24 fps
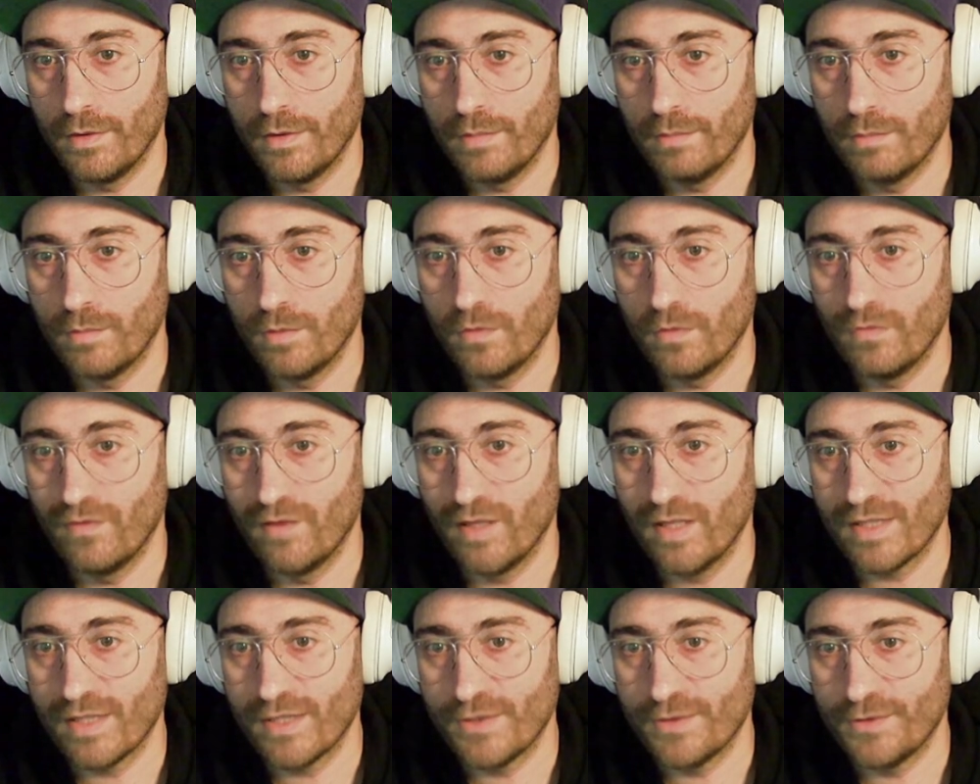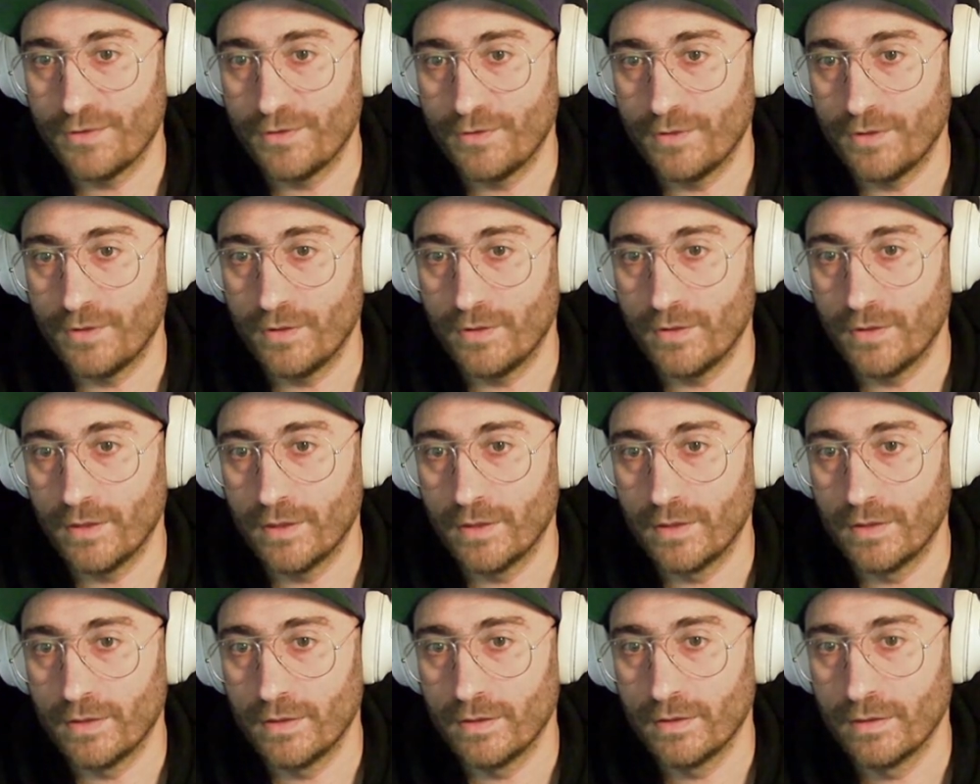move asteroid.
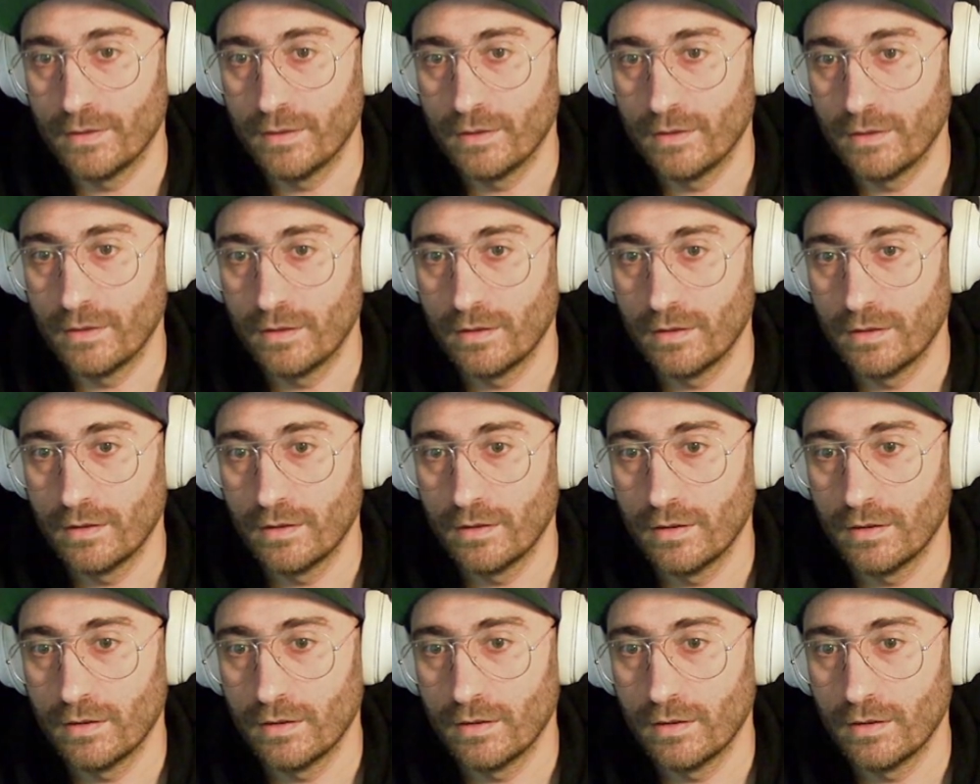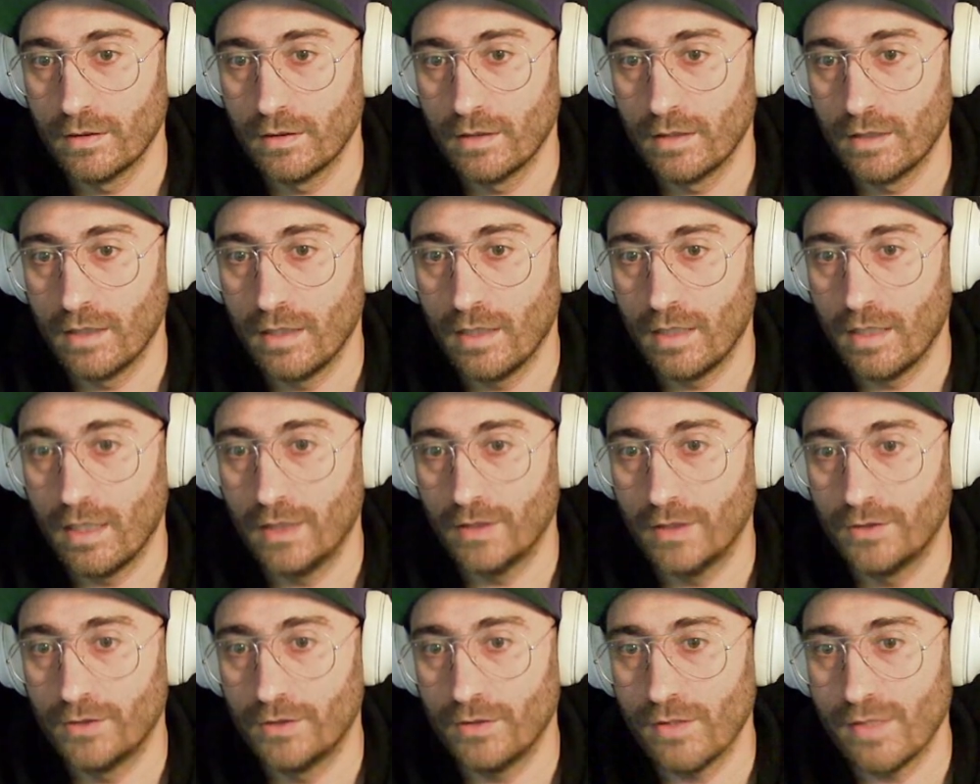I
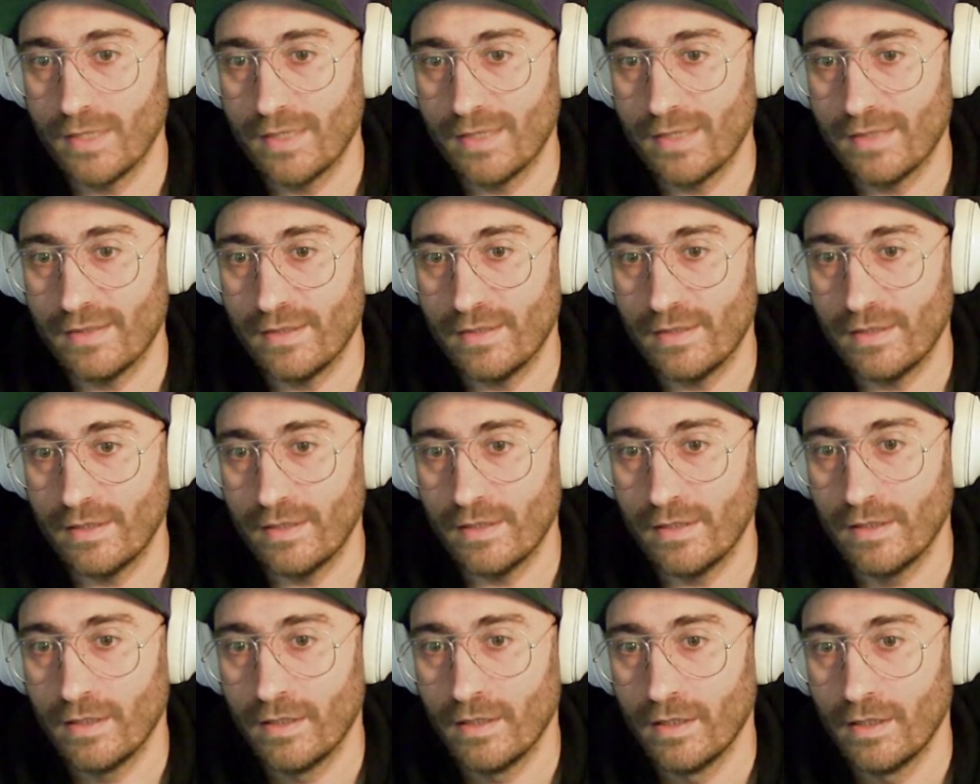don't see